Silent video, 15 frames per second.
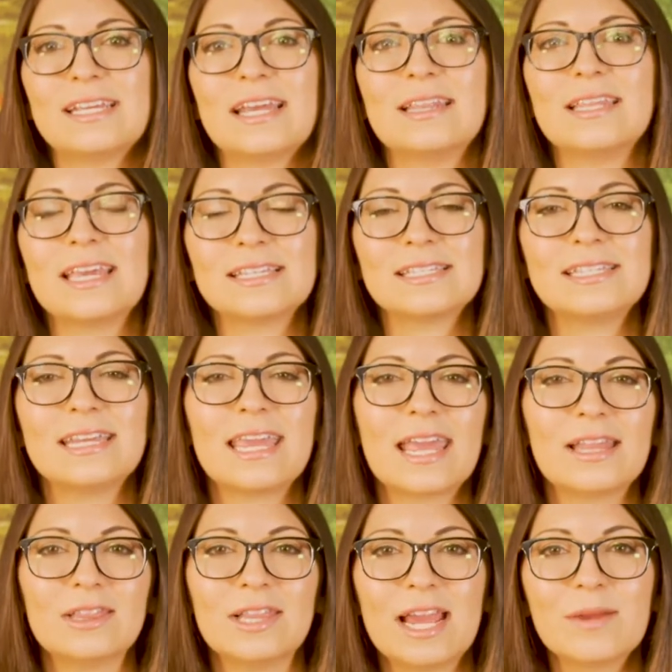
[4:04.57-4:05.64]
and the
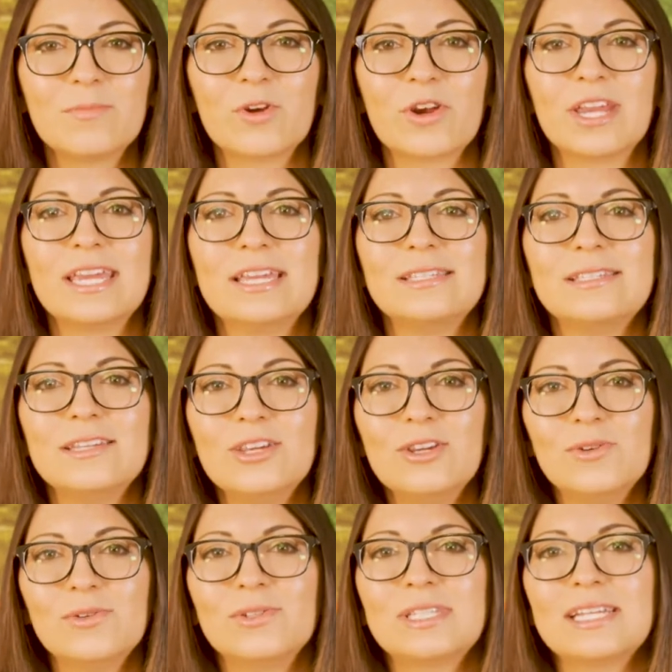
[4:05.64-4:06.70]
STK library is
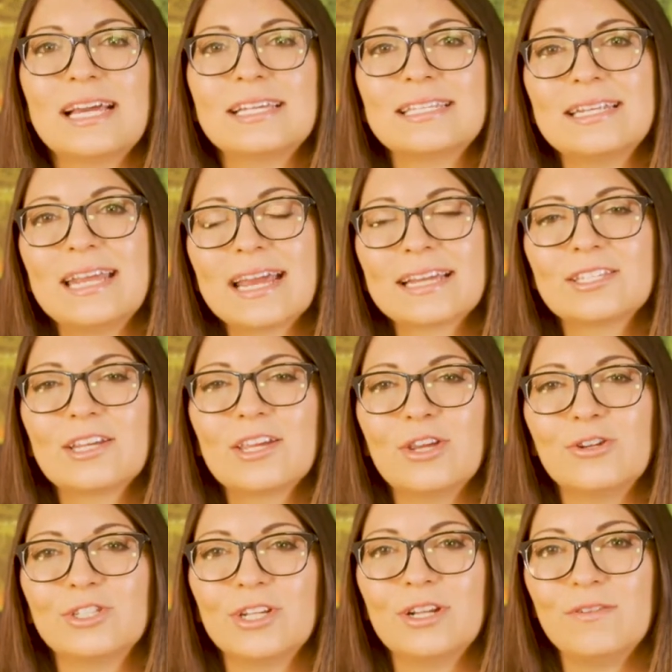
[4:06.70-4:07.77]
used as an
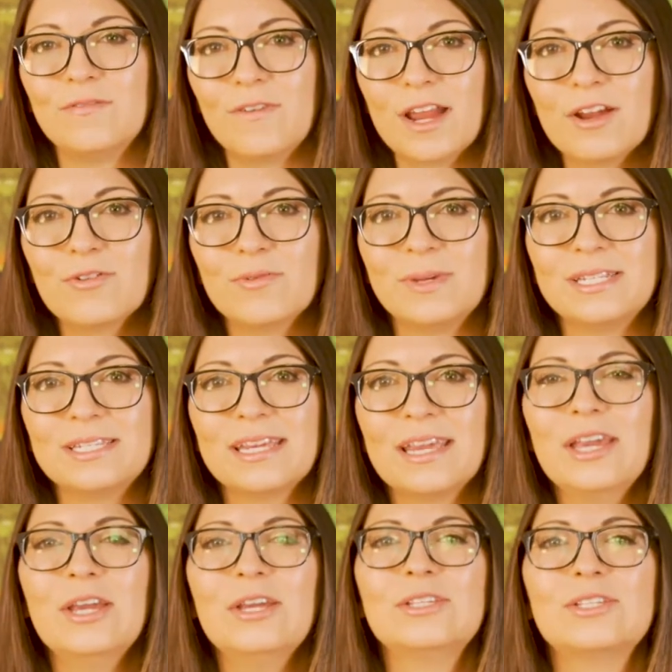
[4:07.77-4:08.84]
execution environment,
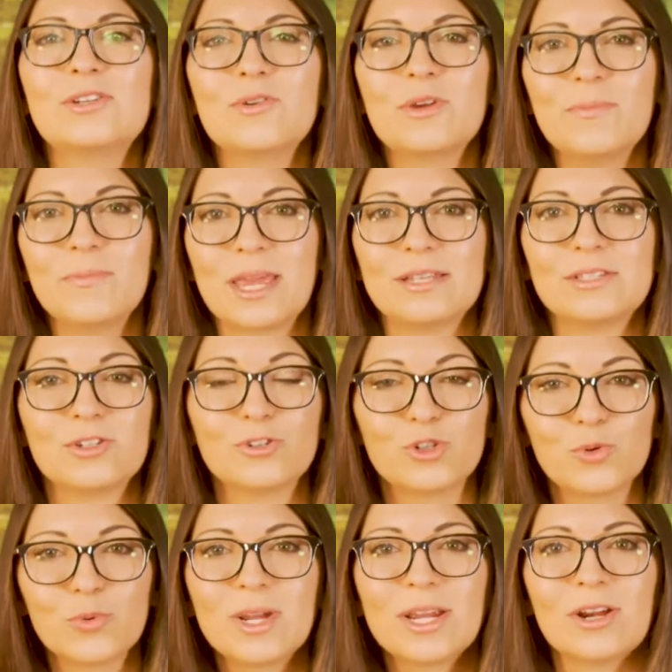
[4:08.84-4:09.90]
so commands are
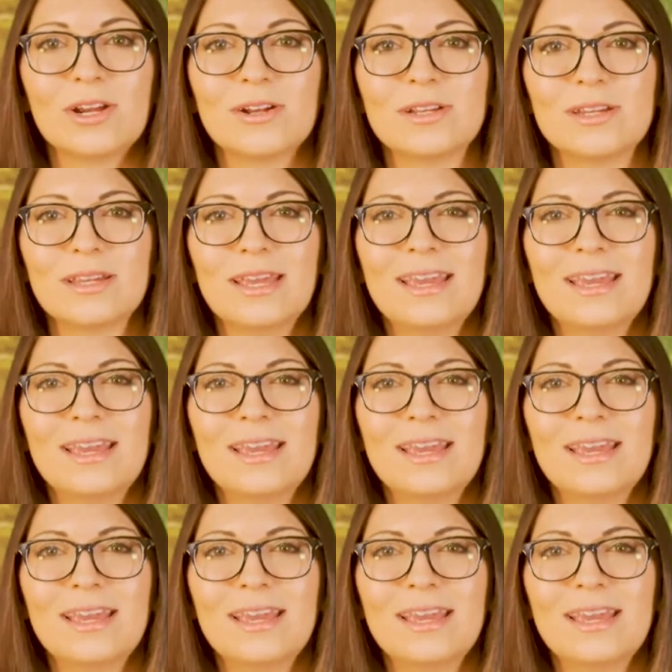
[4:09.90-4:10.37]
triggered.